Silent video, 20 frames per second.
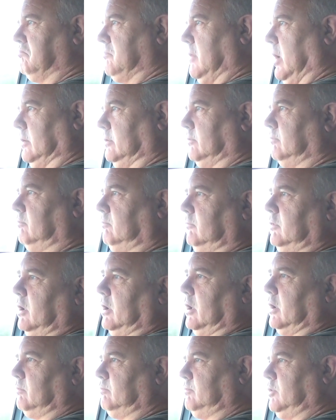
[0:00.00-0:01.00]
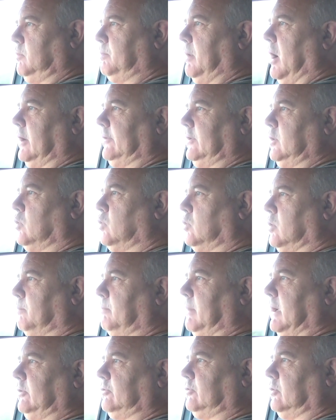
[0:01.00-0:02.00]
and you know, you buy the organ
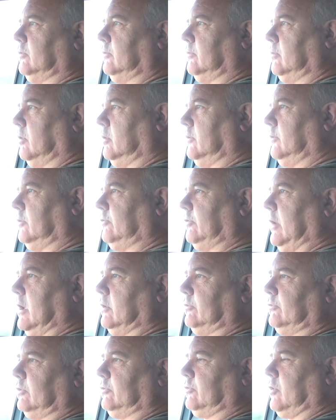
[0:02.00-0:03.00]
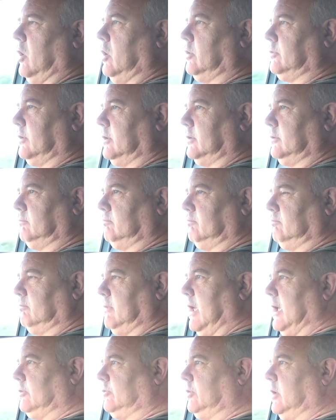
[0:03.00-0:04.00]
based on the sounds it's got, and
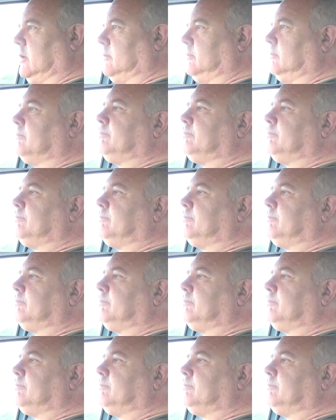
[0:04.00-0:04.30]
that's it.